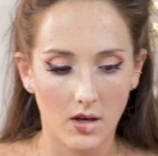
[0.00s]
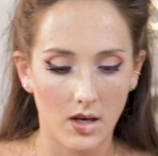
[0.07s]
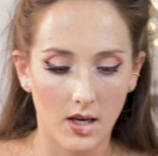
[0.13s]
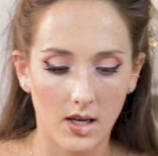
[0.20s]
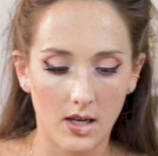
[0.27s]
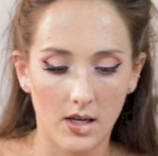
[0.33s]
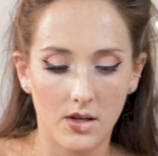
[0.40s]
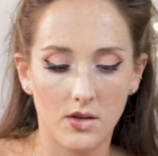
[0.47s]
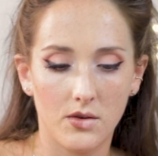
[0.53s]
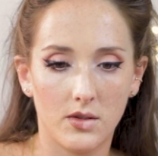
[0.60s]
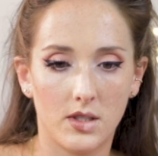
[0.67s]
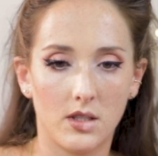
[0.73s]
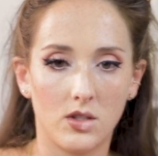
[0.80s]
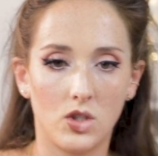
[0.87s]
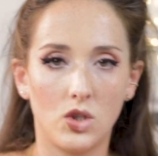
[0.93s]
And I
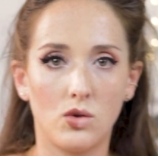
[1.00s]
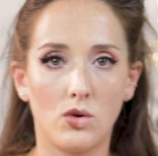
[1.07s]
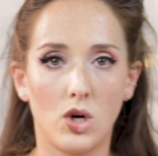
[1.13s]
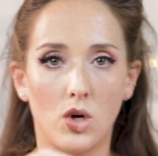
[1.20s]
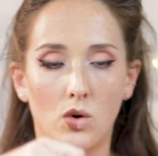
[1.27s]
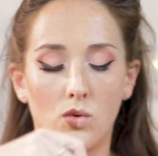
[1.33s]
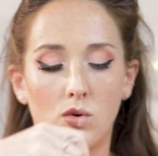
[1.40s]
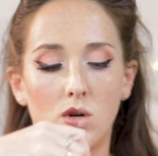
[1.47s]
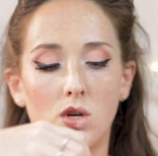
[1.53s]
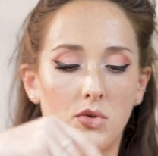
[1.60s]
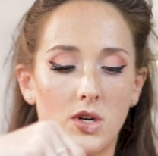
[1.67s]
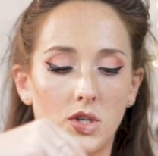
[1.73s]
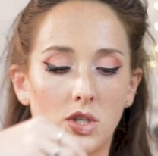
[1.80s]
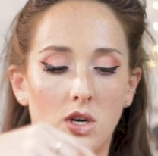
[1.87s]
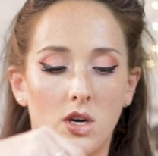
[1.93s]
use the Duo
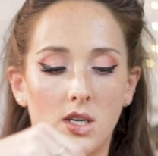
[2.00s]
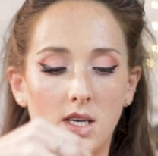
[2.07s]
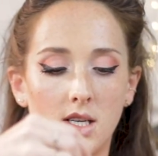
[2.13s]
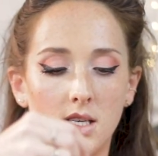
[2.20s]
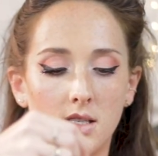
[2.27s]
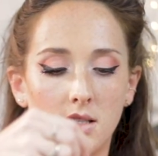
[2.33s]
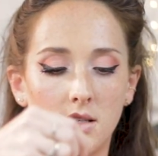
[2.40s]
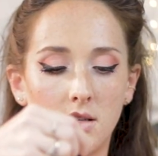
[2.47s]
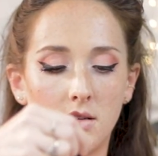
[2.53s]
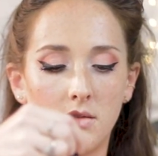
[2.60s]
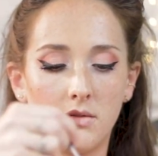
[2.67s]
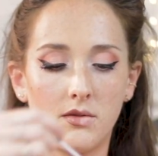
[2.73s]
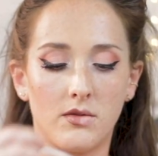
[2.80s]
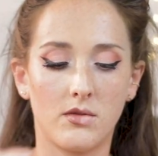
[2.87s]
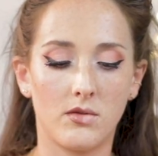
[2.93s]
brush on
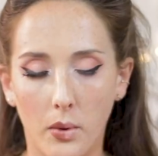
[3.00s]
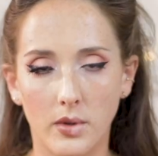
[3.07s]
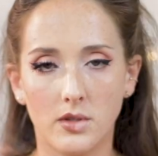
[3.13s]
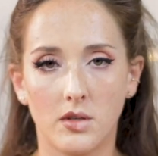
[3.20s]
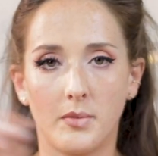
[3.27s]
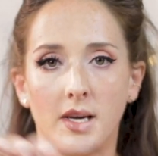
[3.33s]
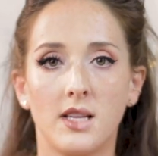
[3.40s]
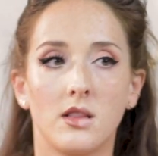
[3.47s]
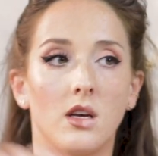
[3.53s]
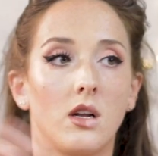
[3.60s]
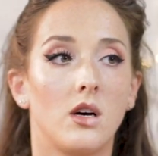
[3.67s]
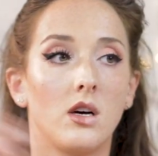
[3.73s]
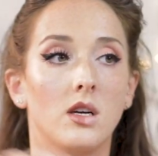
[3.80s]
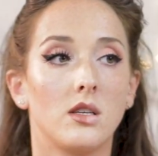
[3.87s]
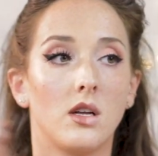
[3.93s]
adhesive. So I paint that
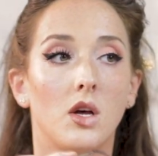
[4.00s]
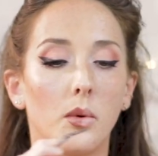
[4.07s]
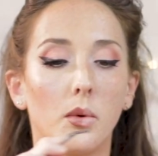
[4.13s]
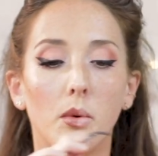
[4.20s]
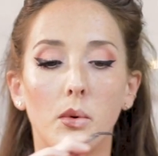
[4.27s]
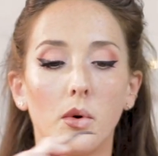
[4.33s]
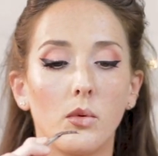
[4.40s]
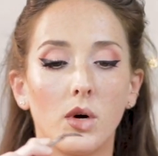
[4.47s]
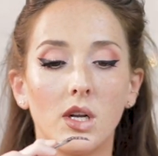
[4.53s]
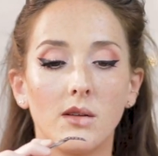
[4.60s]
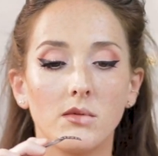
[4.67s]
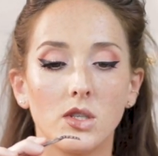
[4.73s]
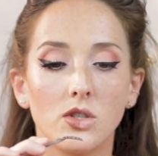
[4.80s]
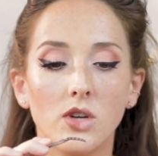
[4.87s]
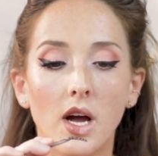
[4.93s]
on. I want
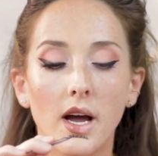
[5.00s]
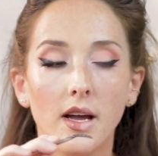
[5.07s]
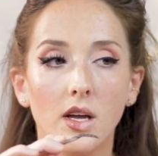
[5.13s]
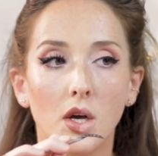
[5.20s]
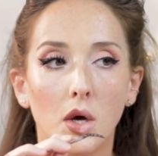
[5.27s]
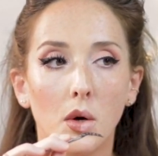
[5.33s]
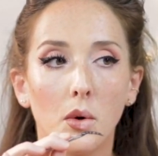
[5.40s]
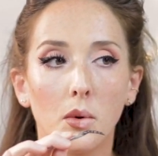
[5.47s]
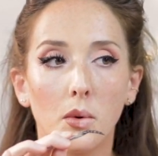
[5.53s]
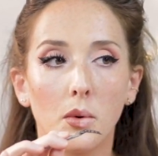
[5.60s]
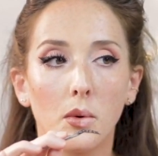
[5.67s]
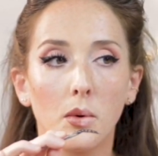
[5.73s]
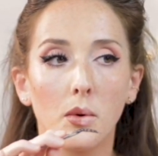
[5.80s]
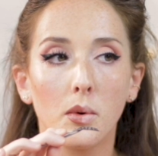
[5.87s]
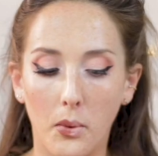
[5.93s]
him to dry.
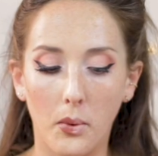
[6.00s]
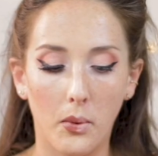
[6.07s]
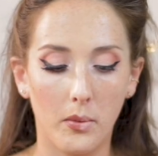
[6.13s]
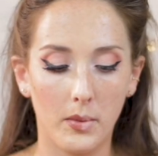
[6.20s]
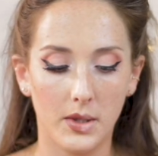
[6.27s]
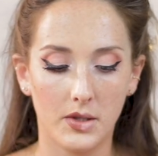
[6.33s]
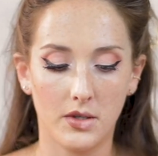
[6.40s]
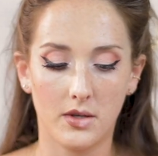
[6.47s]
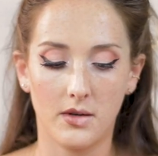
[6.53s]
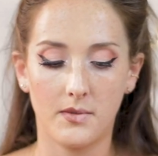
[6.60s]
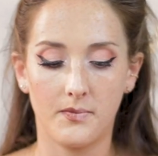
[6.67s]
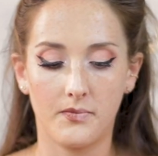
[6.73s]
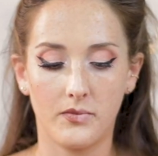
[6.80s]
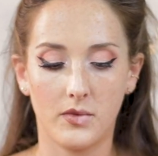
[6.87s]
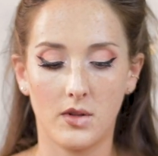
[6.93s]
Make sure
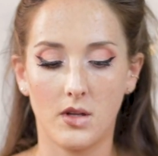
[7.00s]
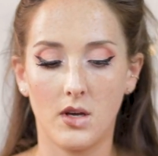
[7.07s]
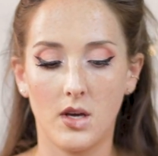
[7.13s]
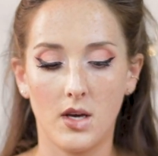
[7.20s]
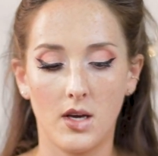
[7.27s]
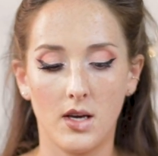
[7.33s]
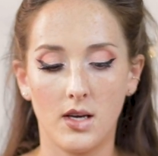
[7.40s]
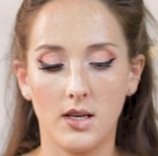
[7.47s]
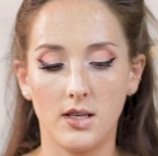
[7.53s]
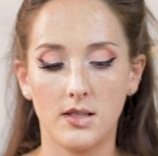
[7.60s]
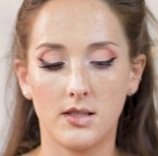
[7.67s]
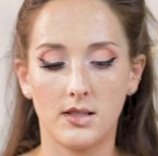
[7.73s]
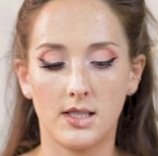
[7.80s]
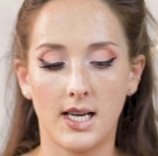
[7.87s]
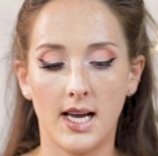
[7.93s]

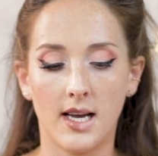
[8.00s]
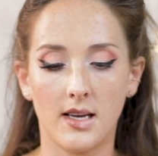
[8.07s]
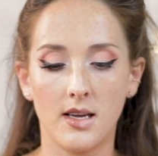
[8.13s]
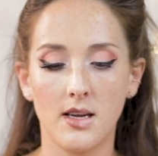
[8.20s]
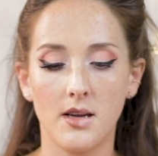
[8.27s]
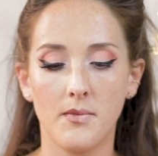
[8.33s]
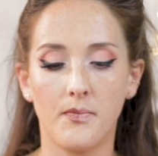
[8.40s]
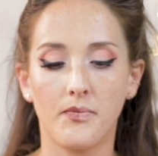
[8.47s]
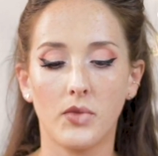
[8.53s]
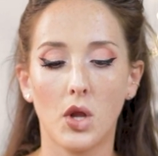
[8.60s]
he's tacky.